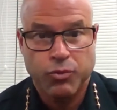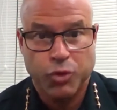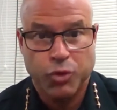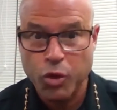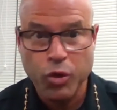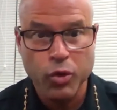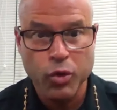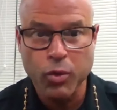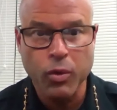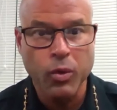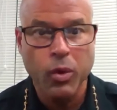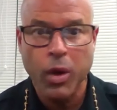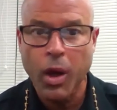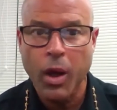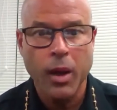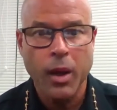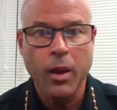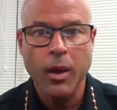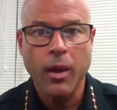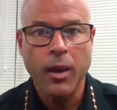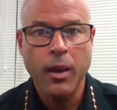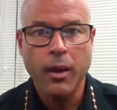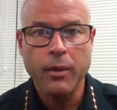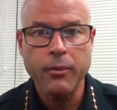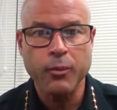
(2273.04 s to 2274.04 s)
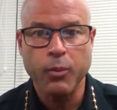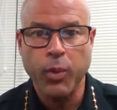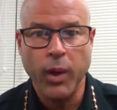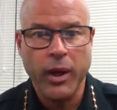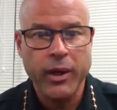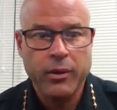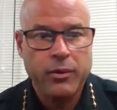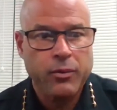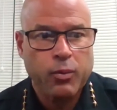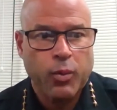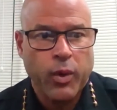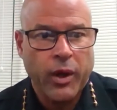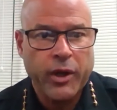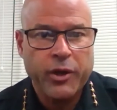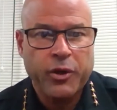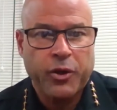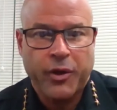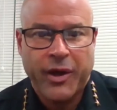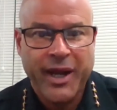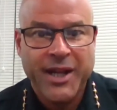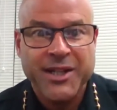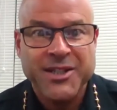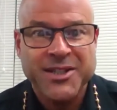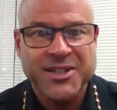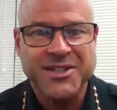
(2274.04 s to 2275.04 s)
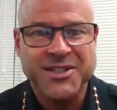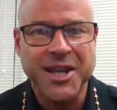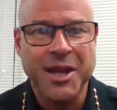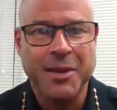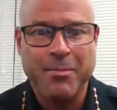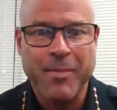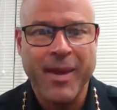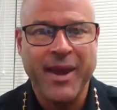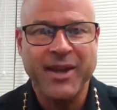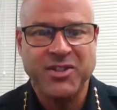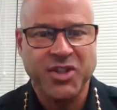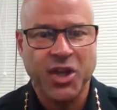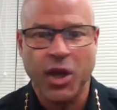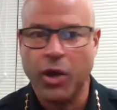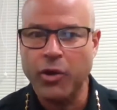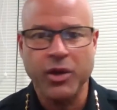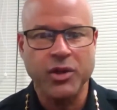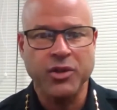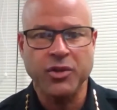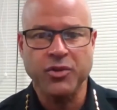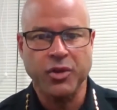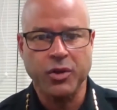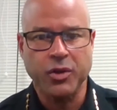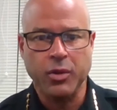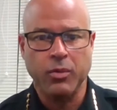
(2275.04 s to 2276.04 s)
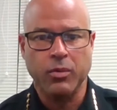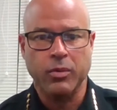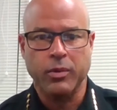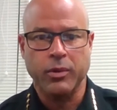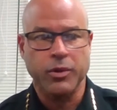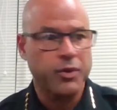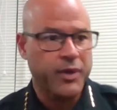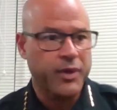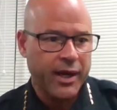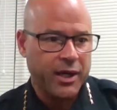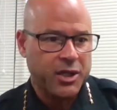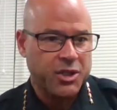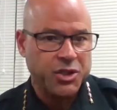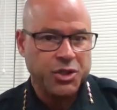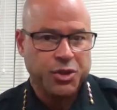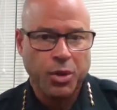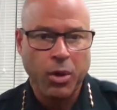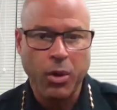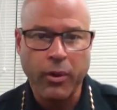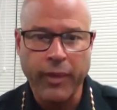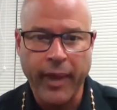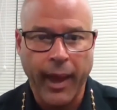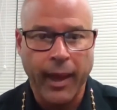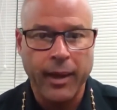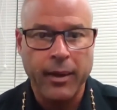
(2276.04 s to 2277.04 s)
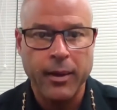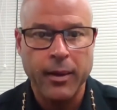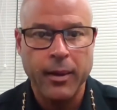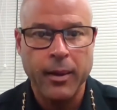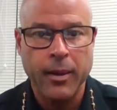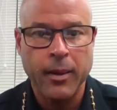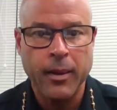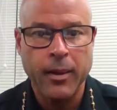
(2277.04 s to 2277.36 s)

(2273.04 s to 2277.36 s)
do what your instinct may tell you to do. You got to control that.